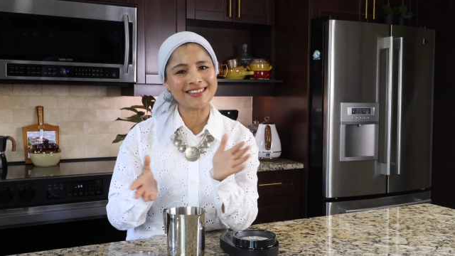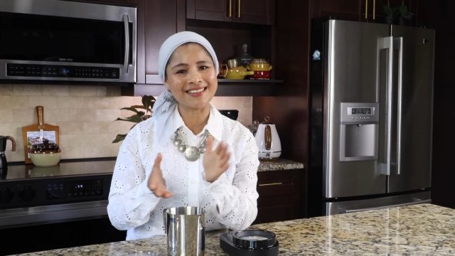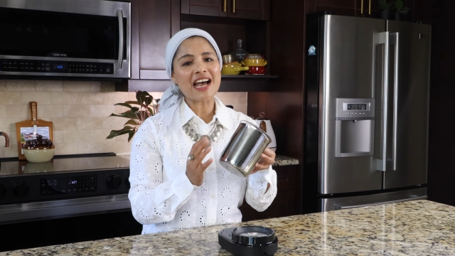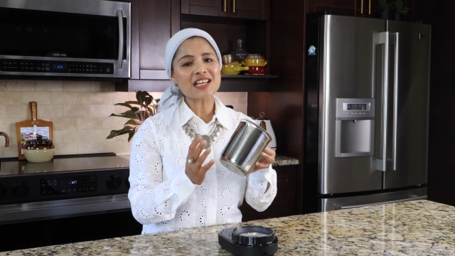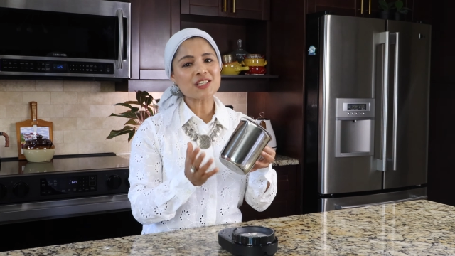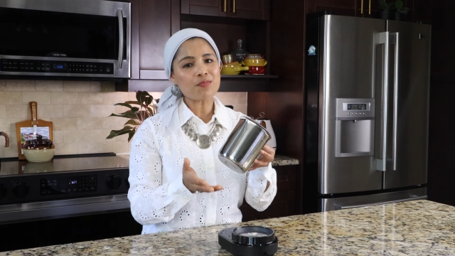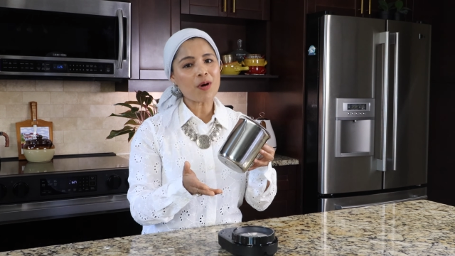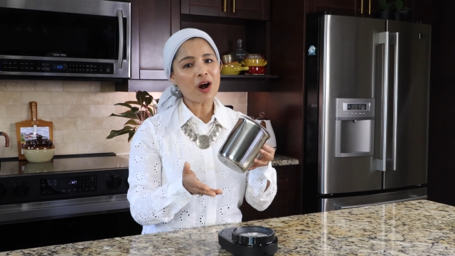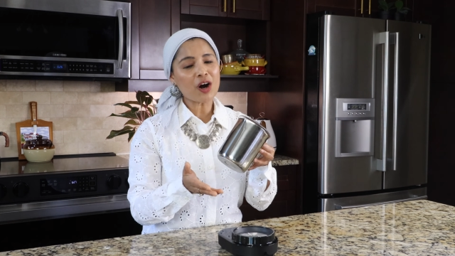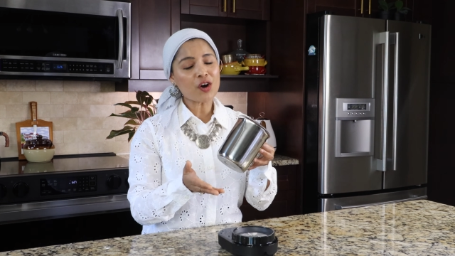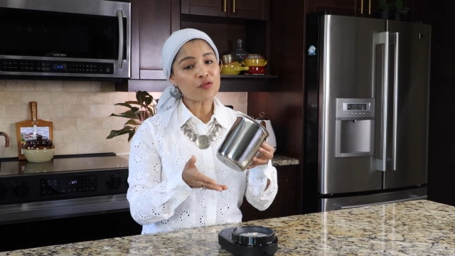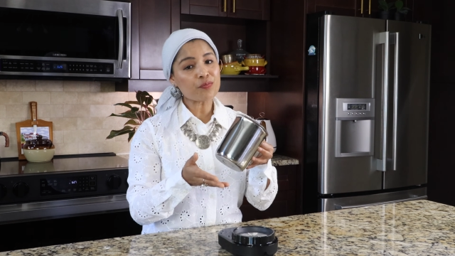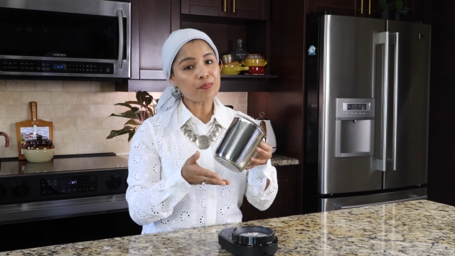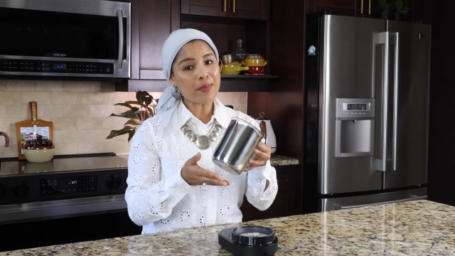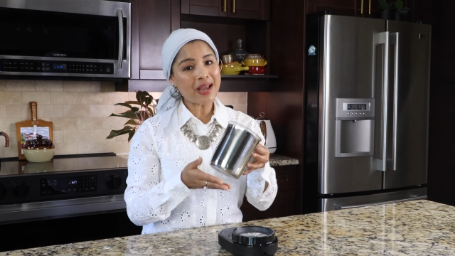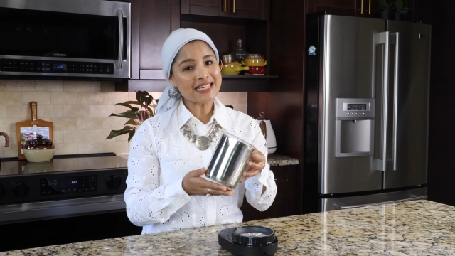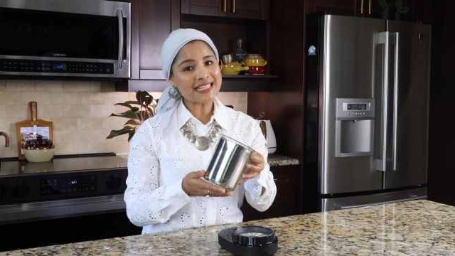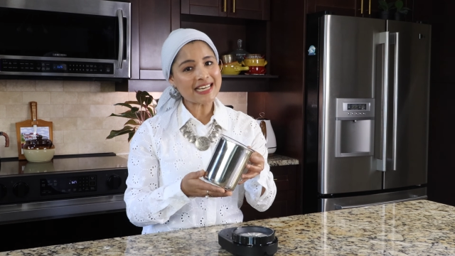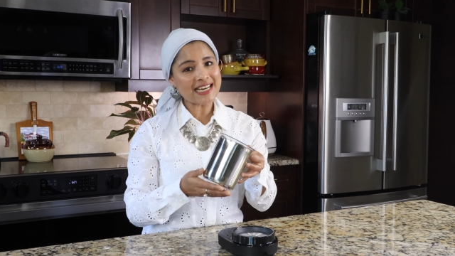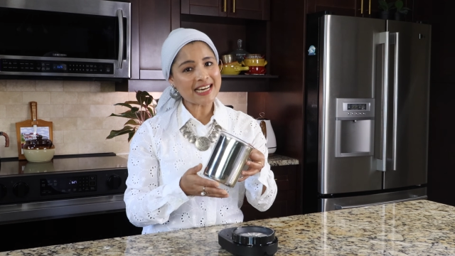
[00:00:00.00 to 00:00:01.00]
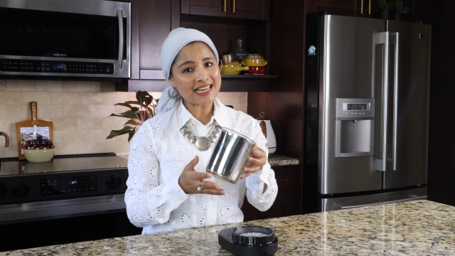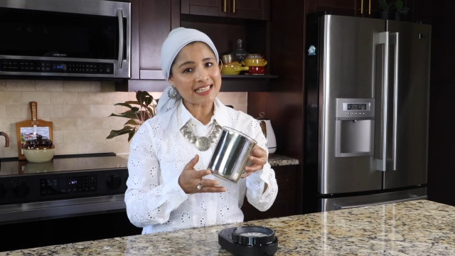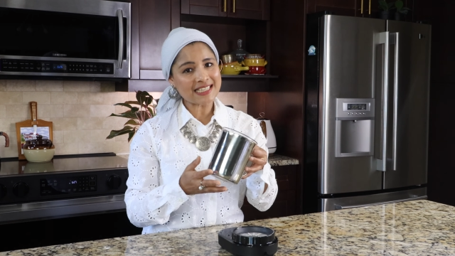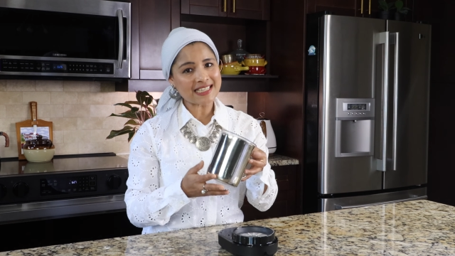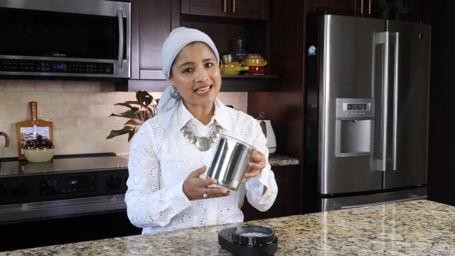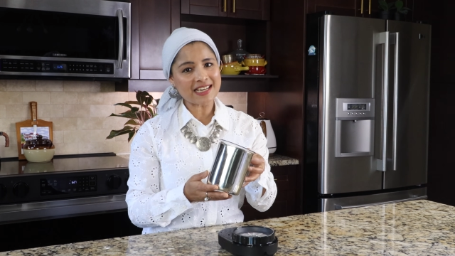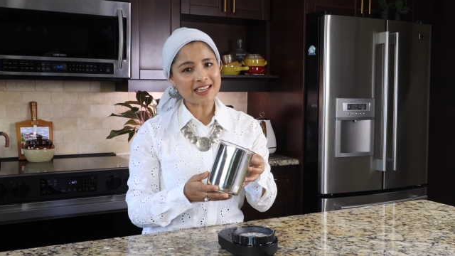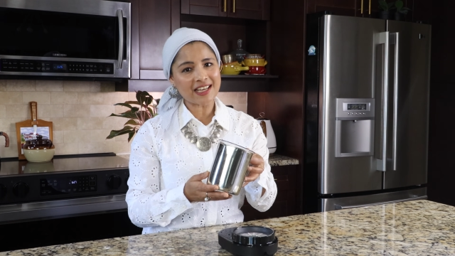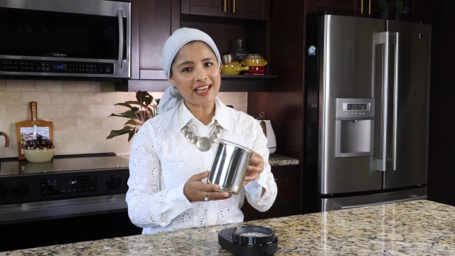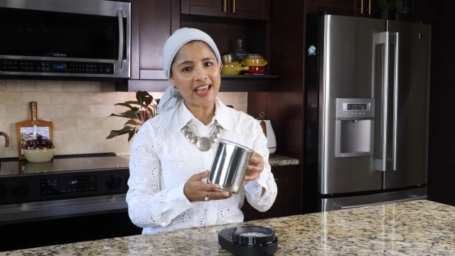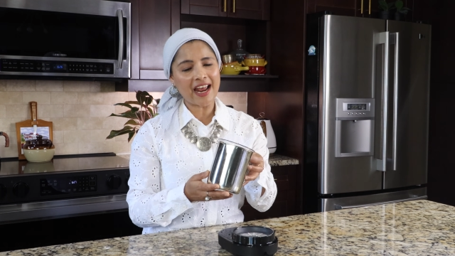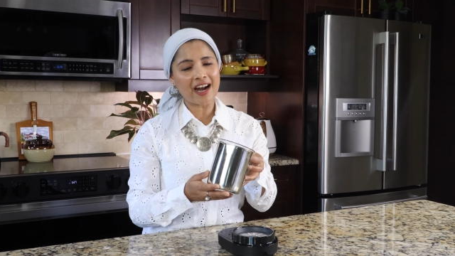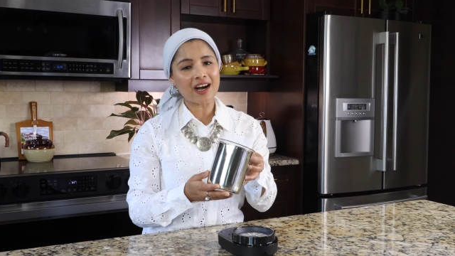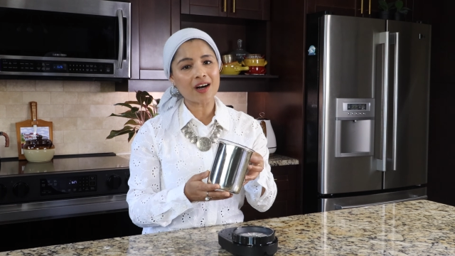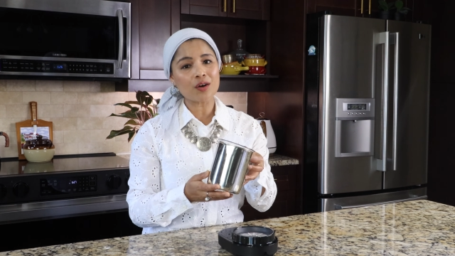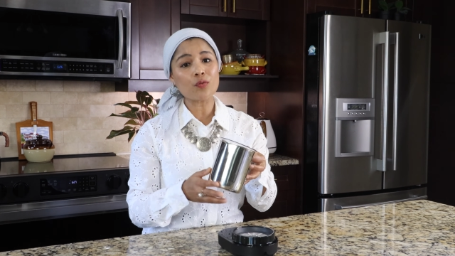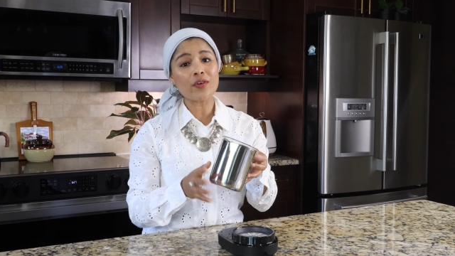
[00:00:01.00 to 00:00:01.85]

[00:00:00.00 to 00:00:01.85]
As part of maintenance and care,